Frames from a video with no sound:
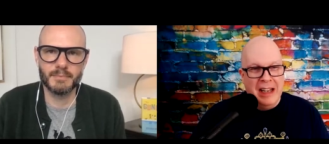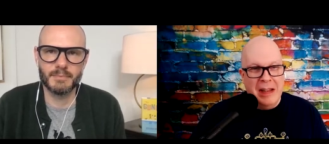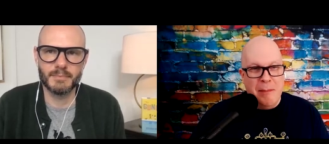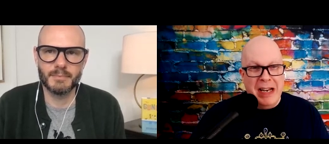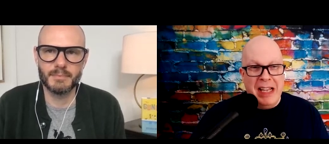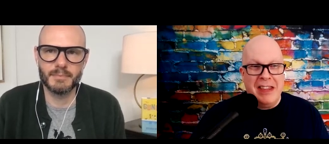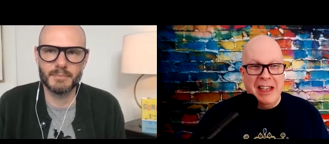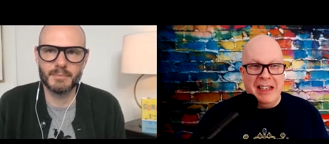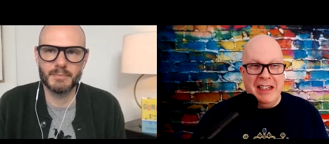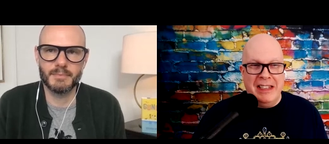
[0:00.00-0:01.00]
Speaker 1: the many
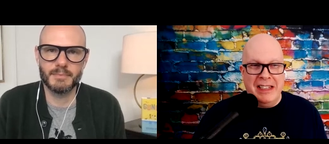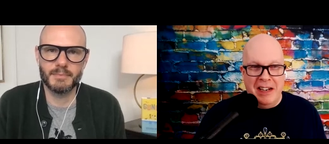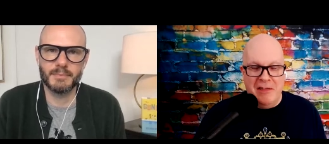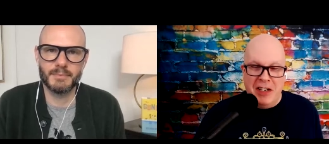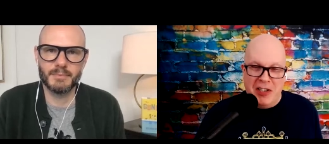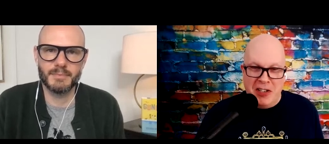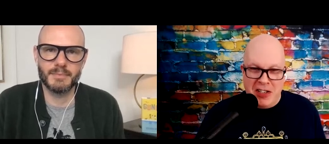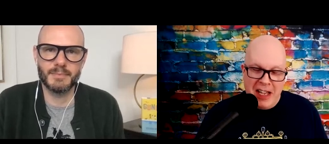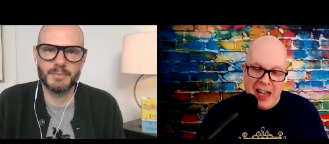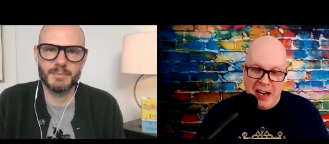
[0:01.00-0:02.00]
things and adventures
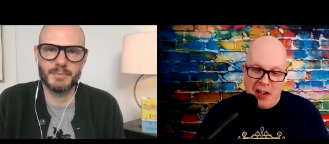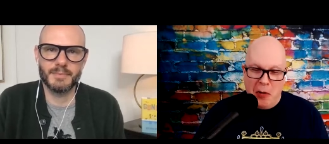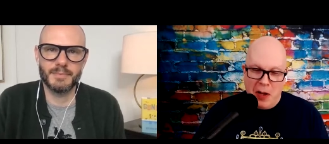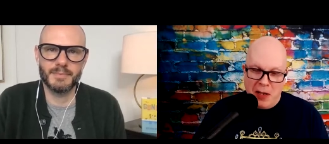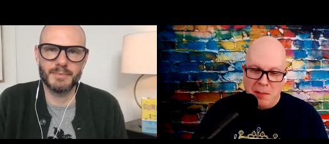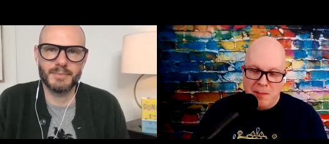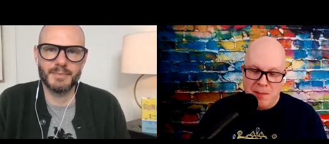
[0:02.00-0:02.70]
they kind of go on?